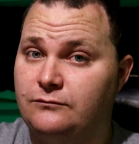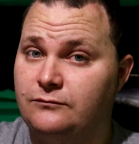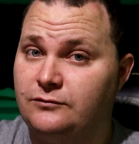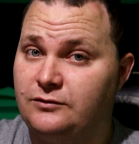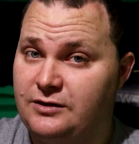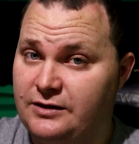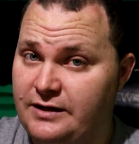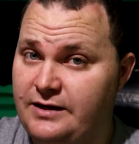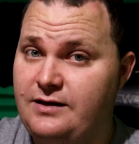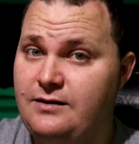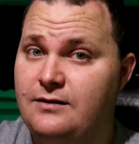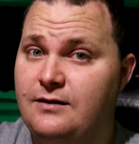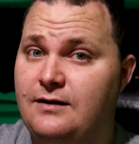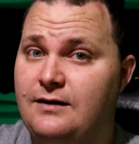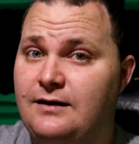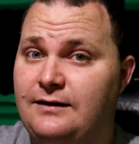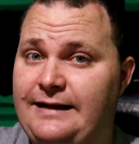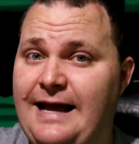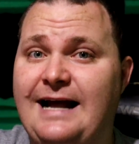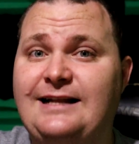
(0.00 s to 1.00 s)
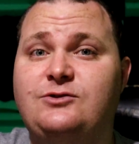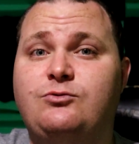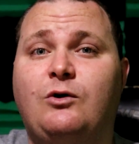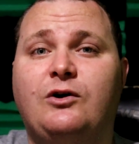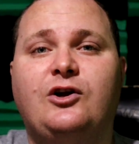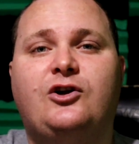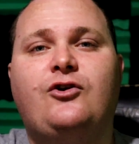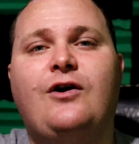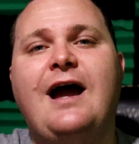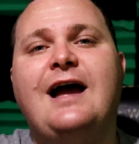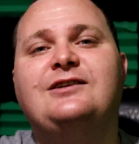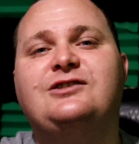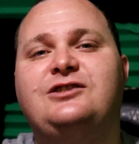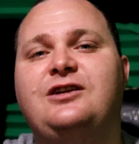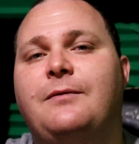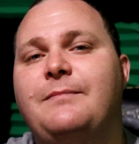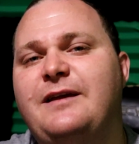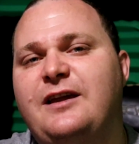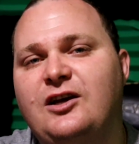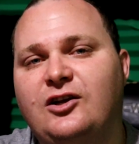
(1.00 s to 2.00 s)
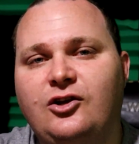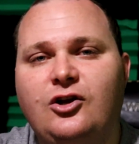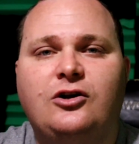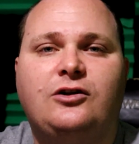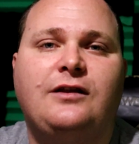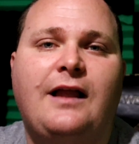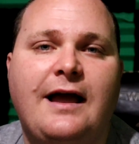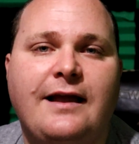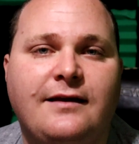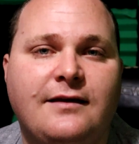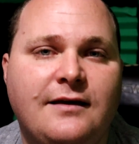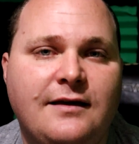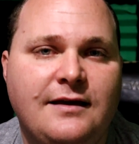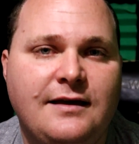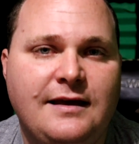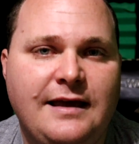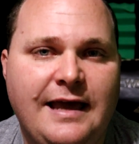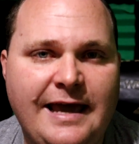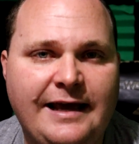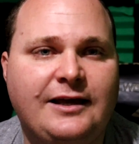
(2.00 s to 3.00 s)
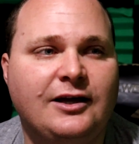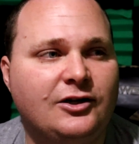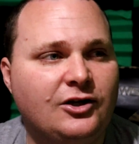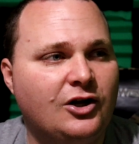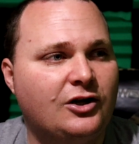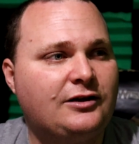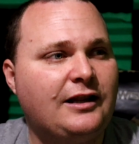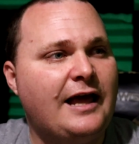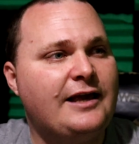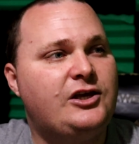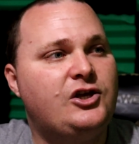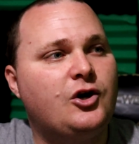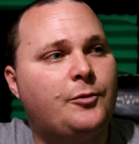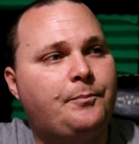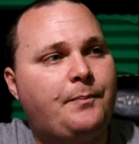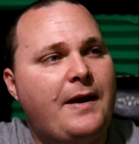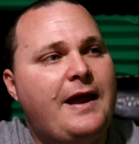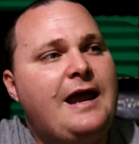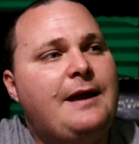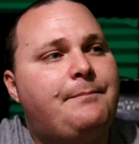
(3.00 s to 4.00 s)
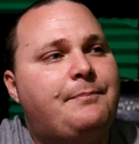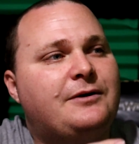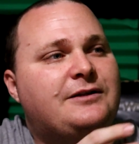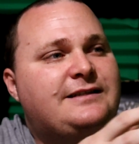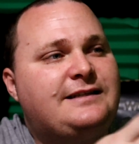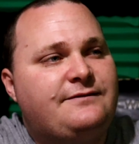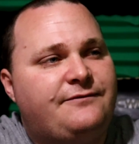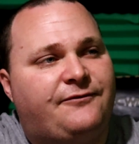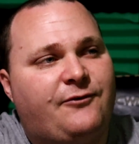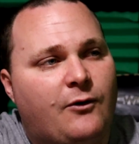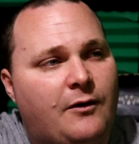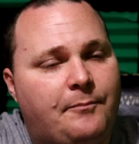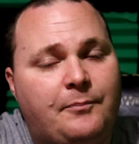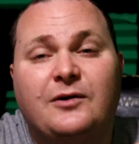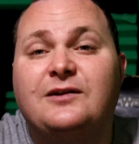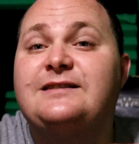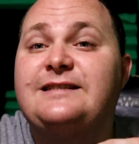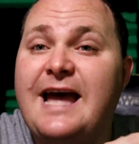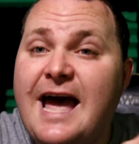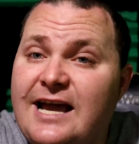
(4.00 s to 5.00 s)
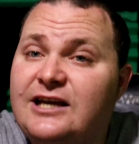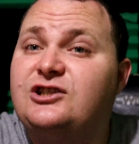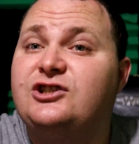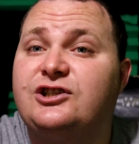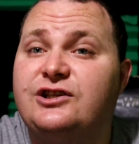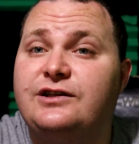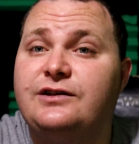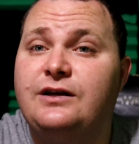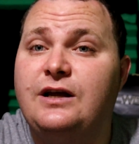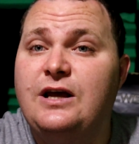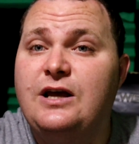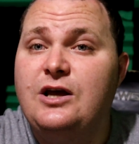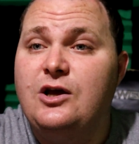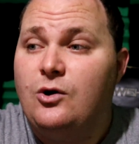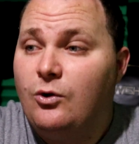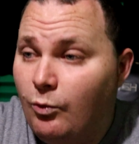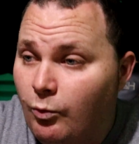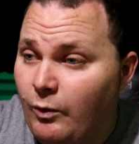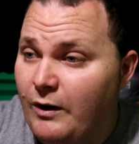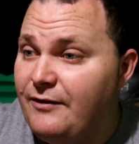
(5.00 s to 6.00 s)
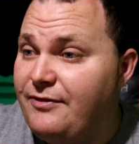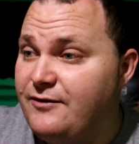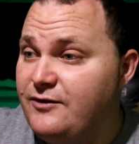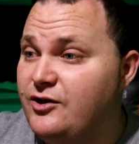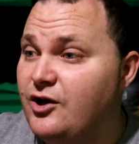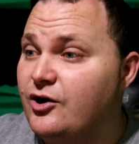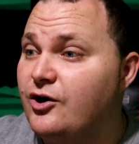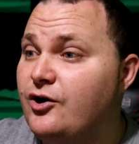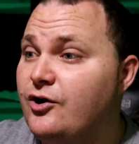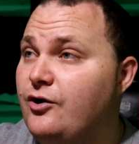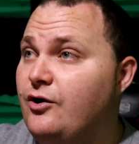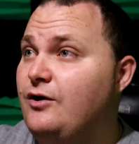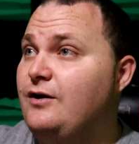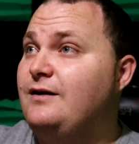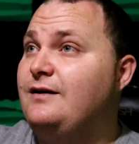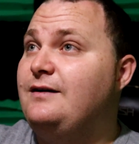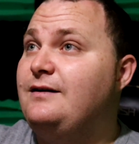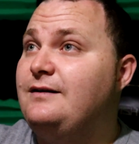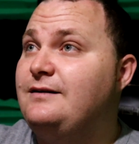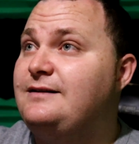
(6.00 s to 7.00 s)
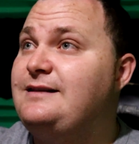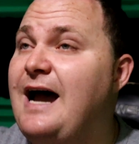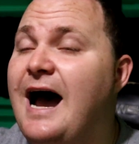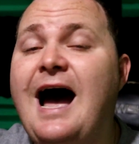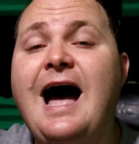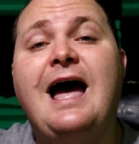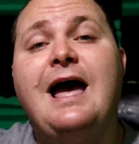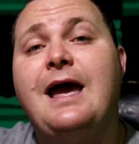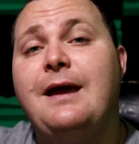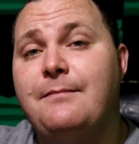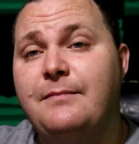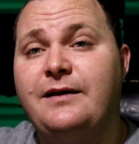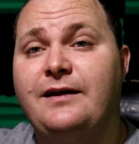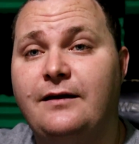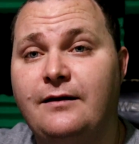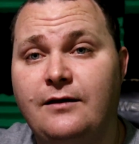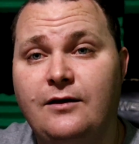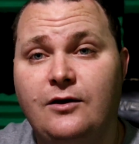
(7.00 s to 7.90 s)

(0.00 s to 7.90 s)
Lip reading: See? That's what a crash dummy can look like. It can look like you're paying for protection with your timing.